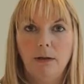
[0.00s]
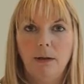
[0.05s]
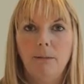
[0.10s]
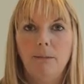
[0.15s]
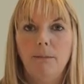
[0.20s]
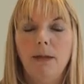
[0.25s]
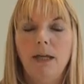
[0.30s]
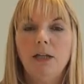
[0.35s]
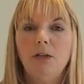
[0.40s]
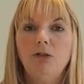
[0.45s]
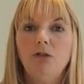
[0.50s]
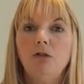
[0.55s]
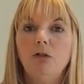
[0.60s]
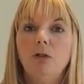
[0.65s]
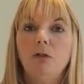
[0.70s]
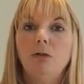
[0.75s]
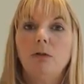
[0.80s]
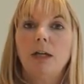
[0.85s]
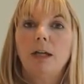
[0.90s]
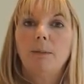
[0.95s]
make sure
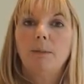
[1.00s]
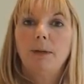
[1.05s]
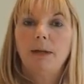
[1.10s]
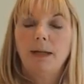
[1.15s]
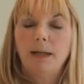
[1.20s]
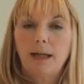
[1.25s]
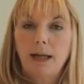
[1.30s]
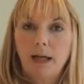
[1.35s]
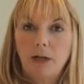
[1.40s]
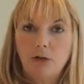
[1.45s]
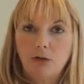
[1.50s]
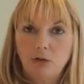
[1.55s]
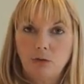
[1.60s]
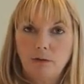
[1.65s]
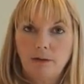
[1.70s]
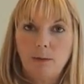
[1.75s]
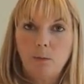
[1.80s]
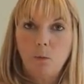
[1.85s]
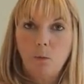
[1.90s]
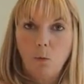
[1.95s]
you're keeping the
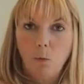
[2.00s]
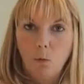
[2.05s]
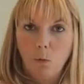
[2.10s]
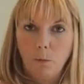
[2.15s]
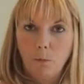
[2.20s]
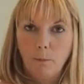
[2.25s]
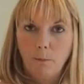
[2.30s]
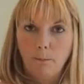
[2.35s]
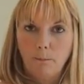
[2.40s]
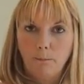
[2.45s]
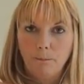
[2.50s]
casualty warm